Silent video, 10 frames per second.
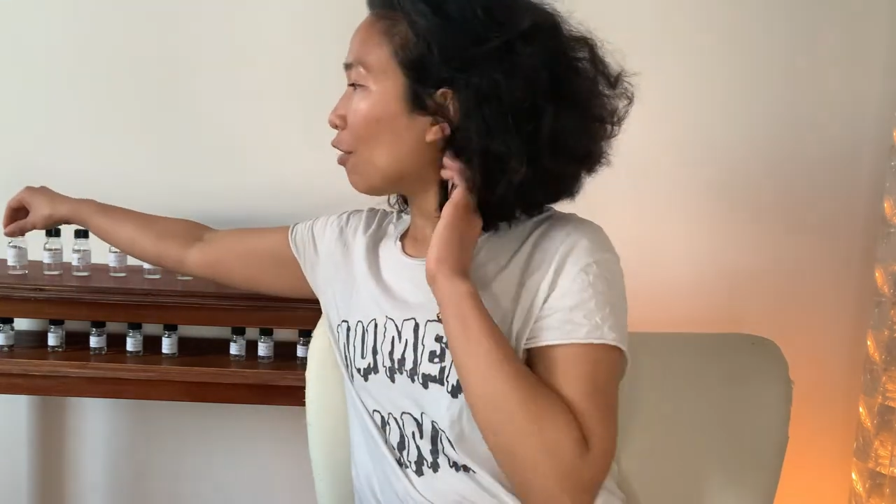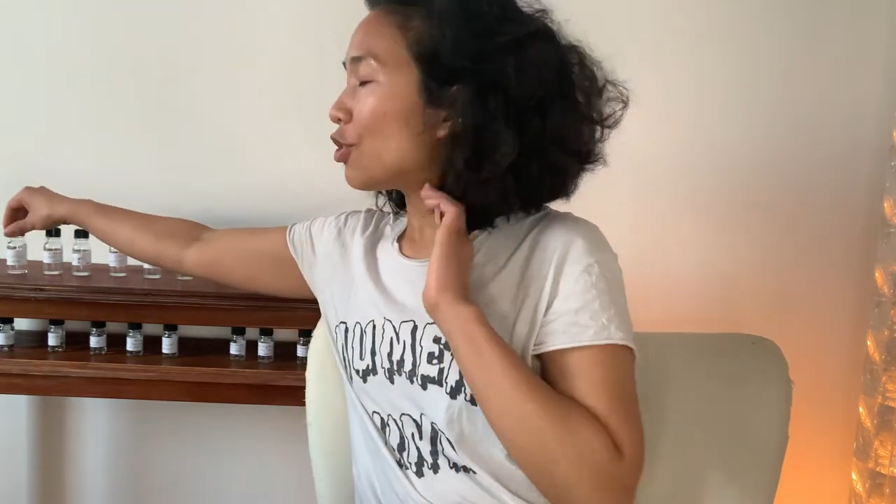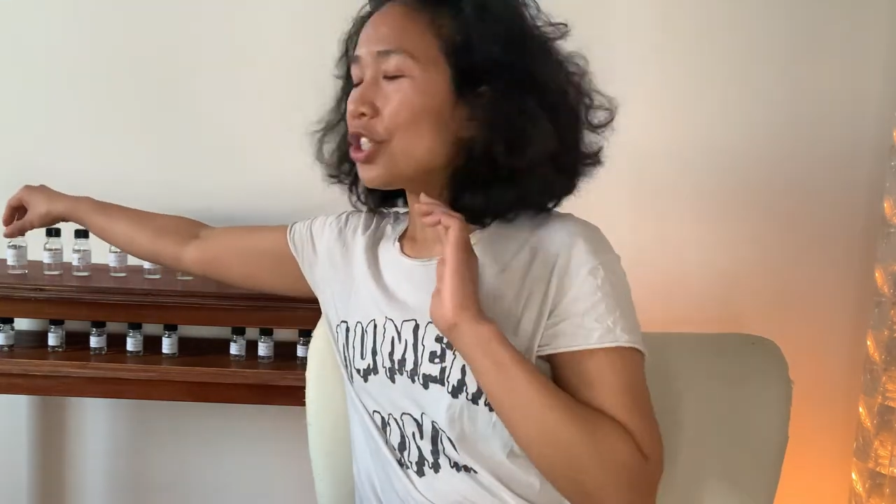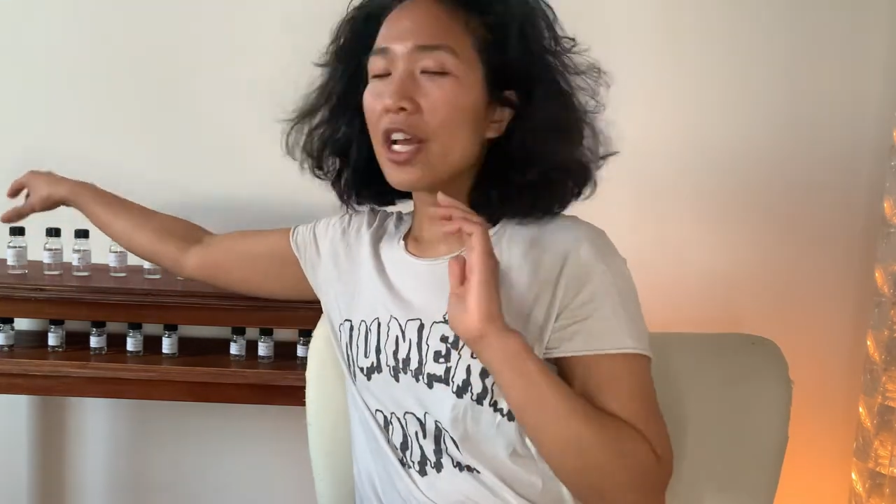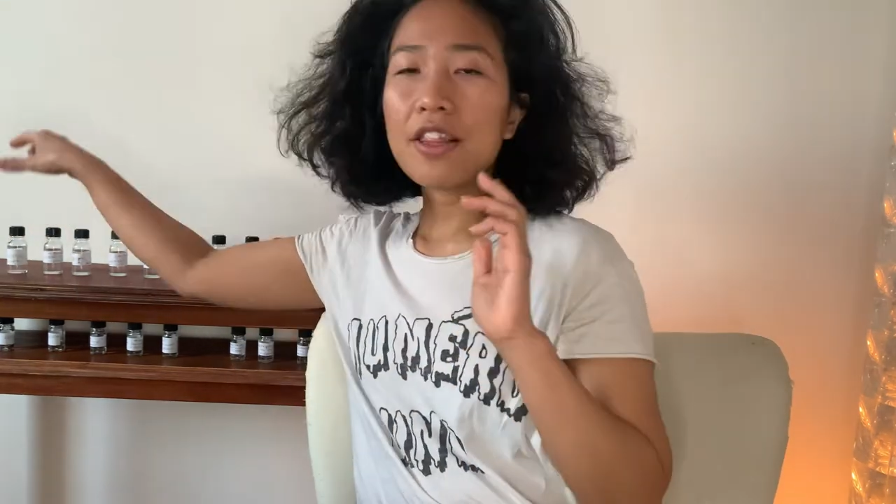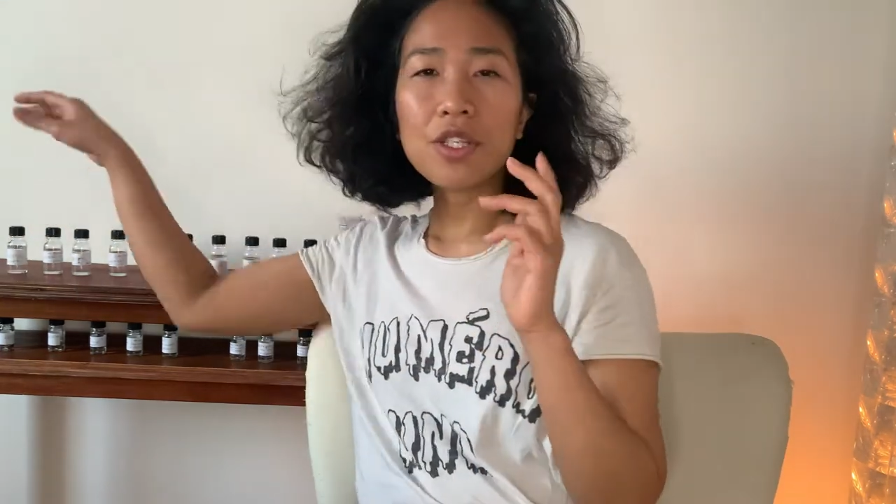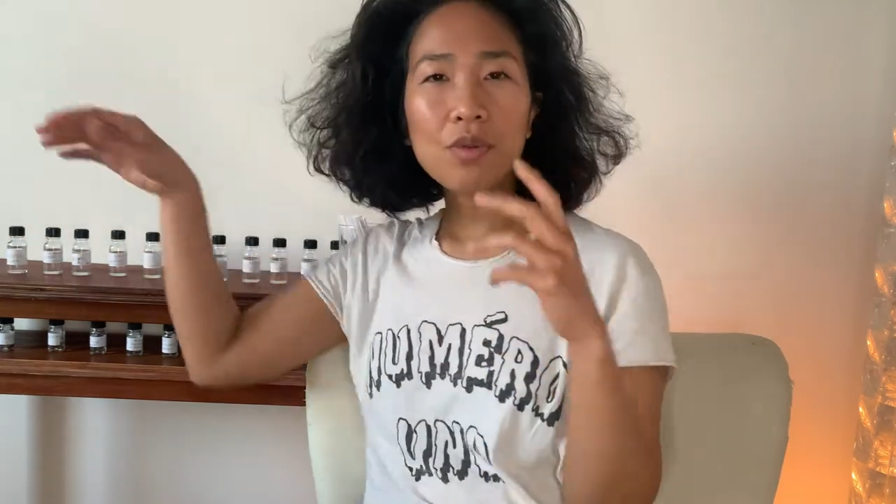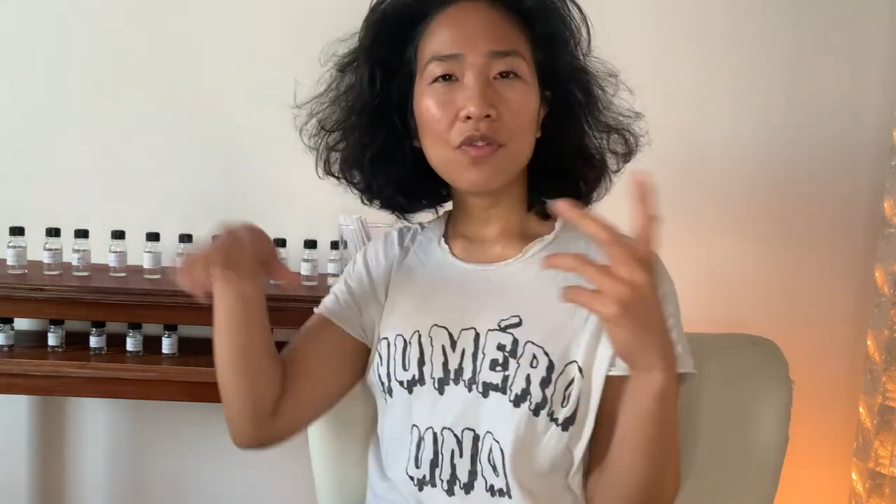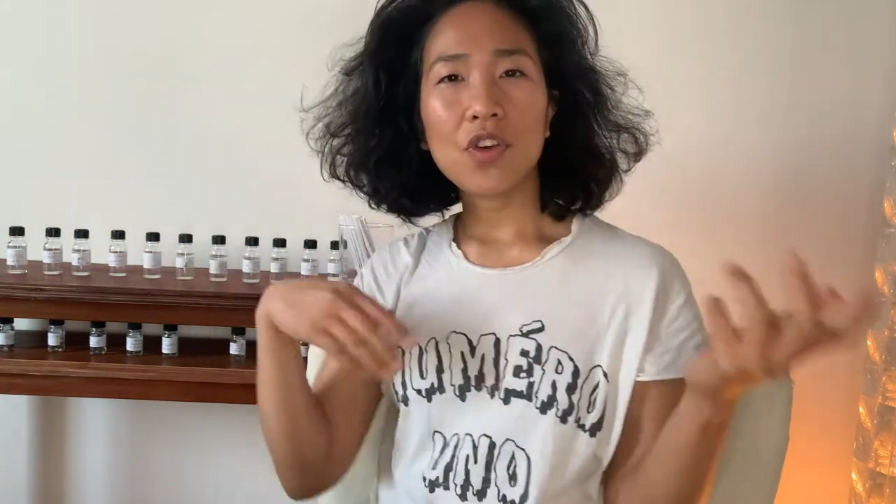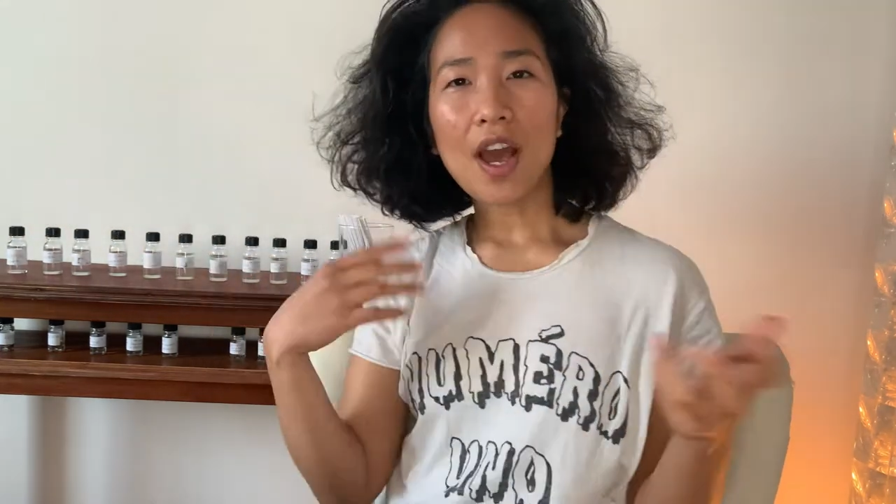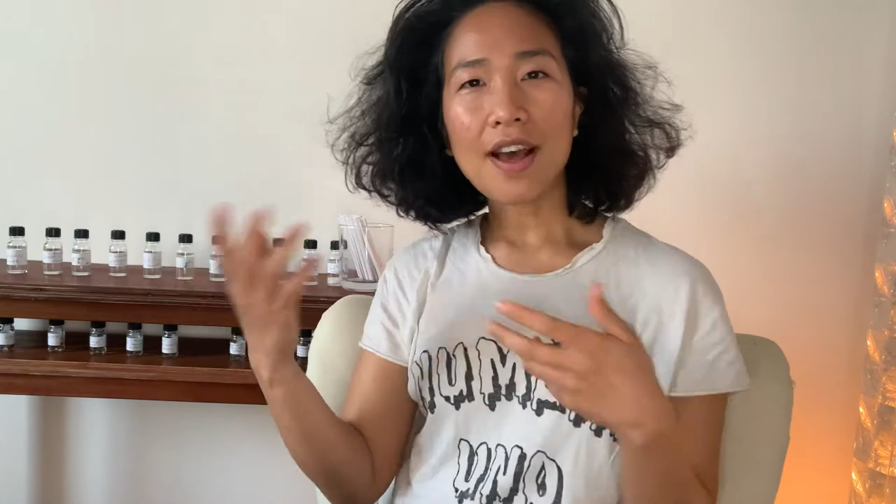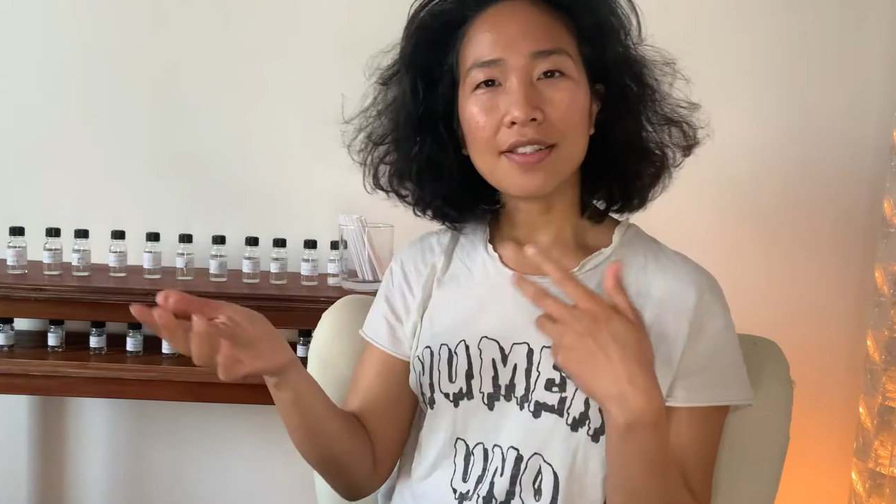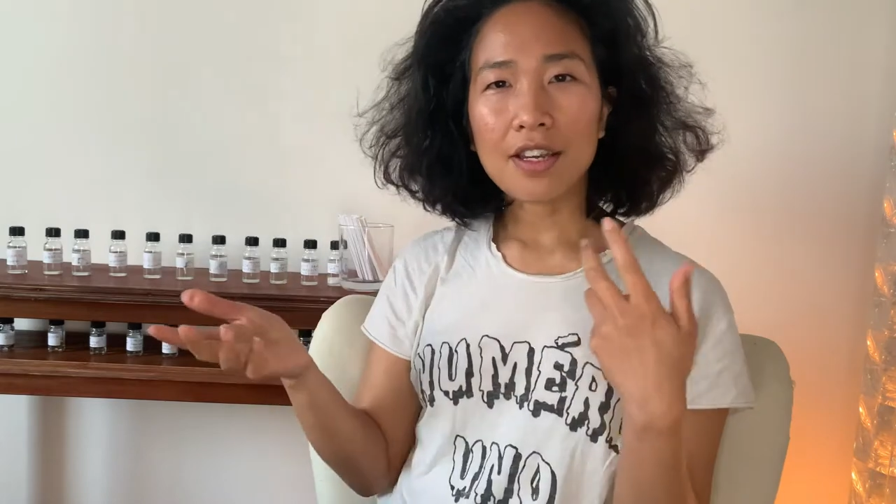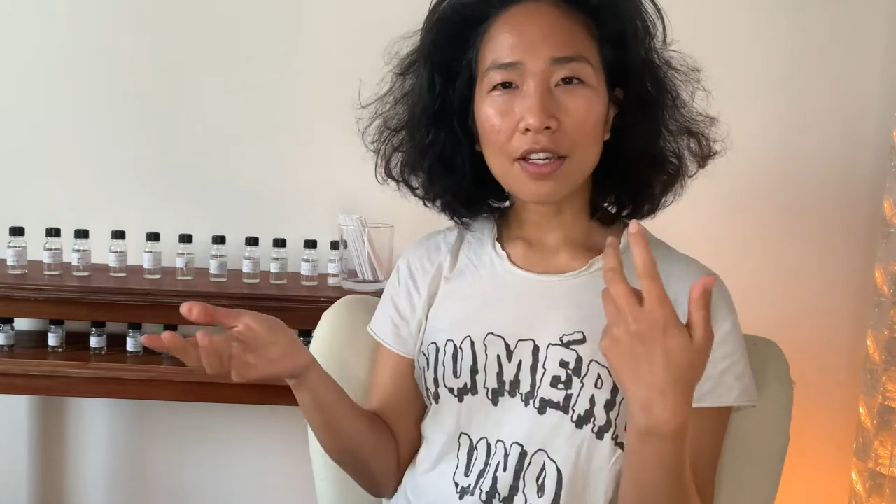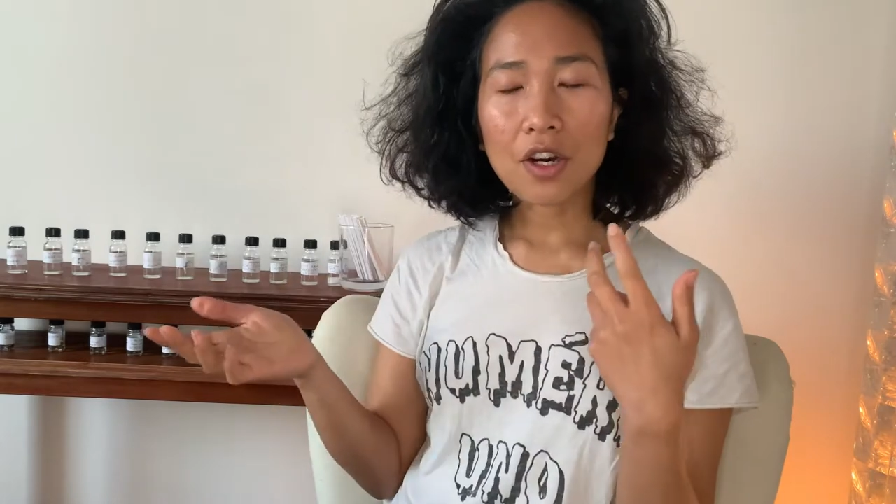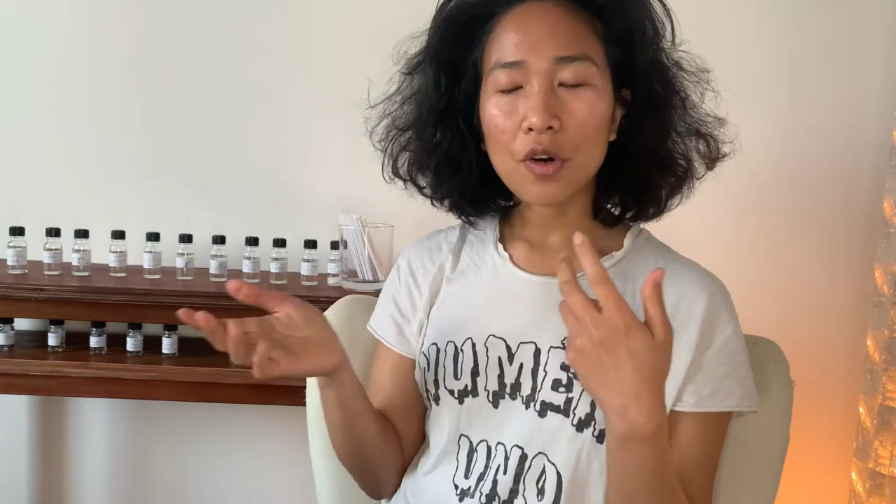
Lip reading: share this with you as I go,